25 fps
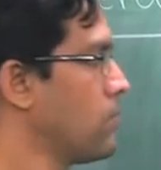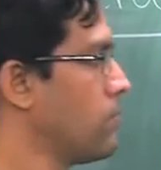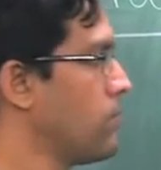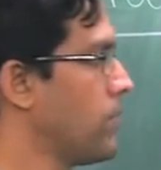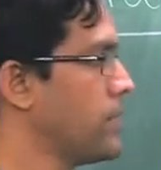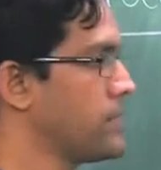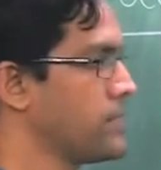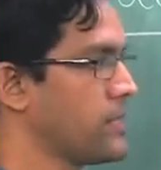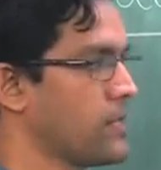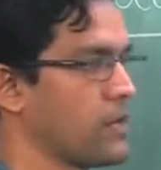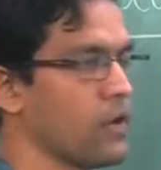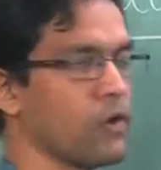
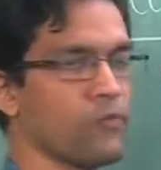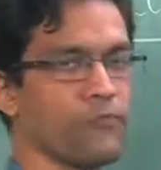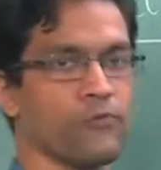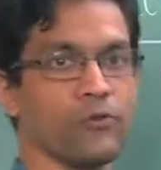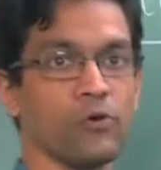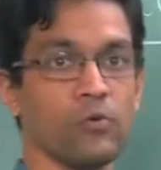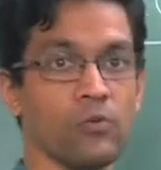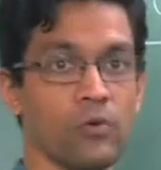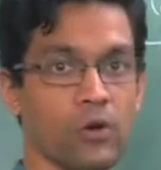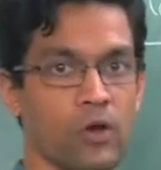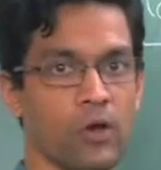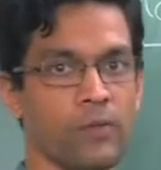But there are a
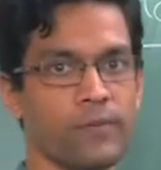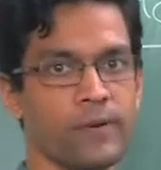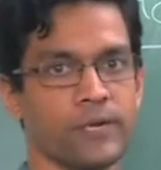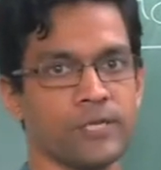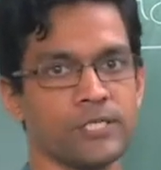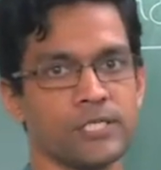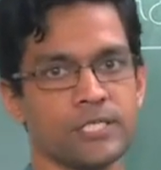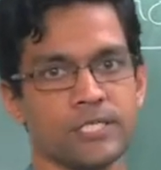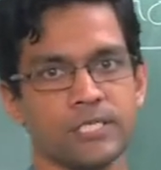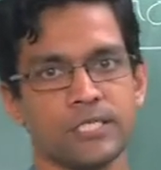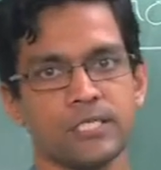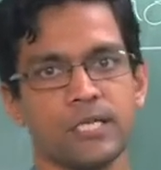few more
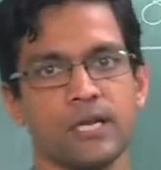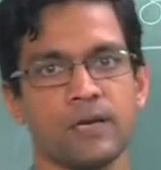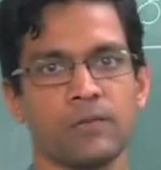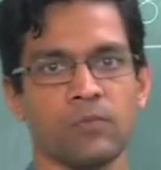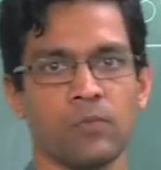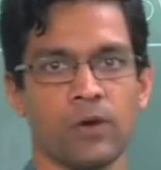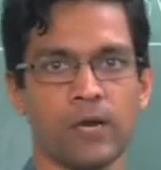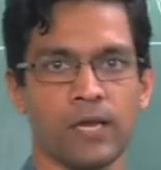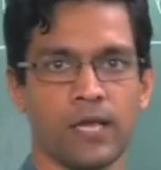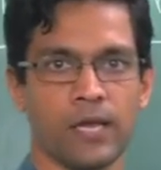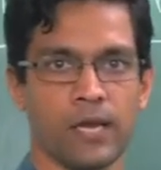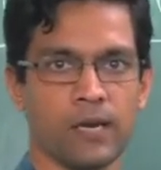operations that
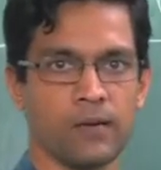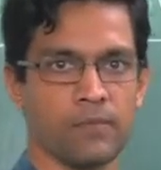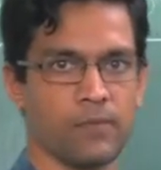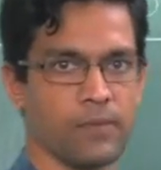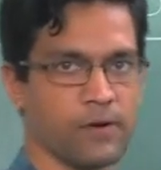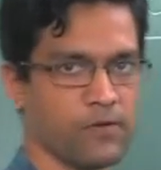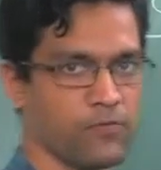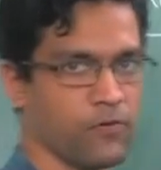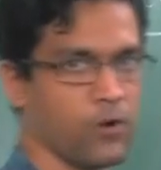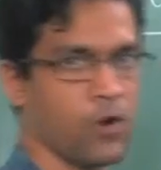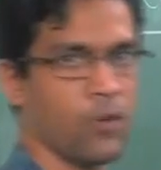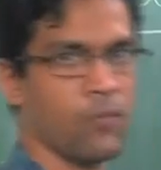one can
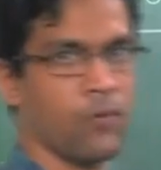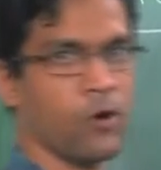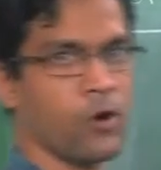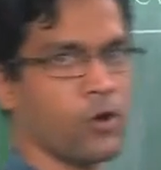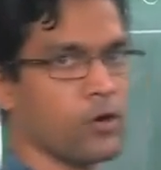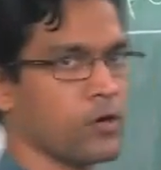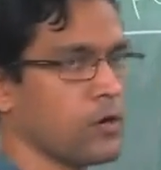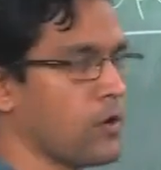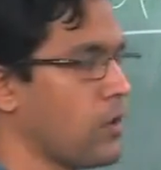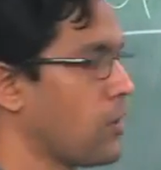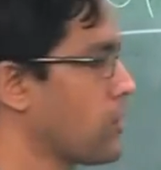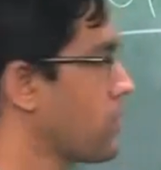perform
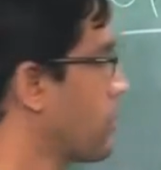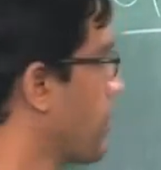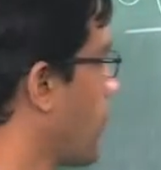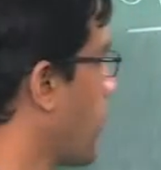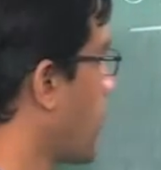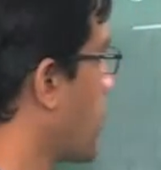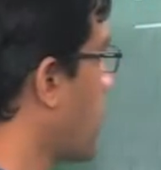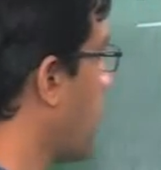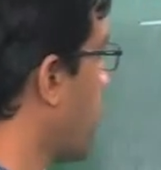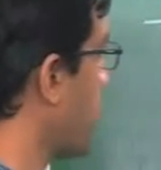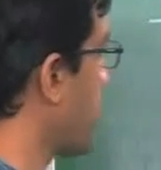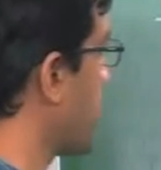on
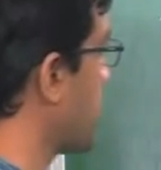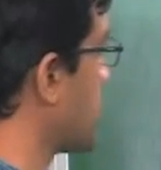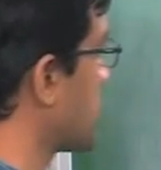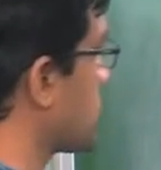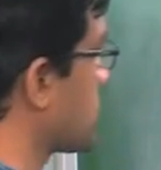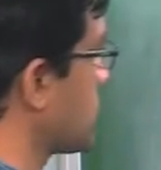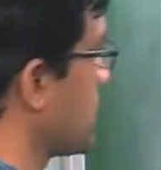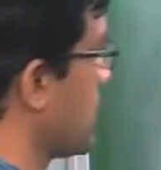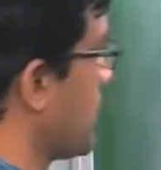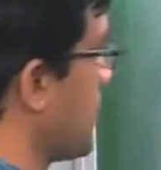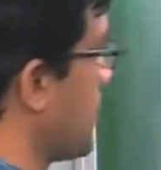polynomials,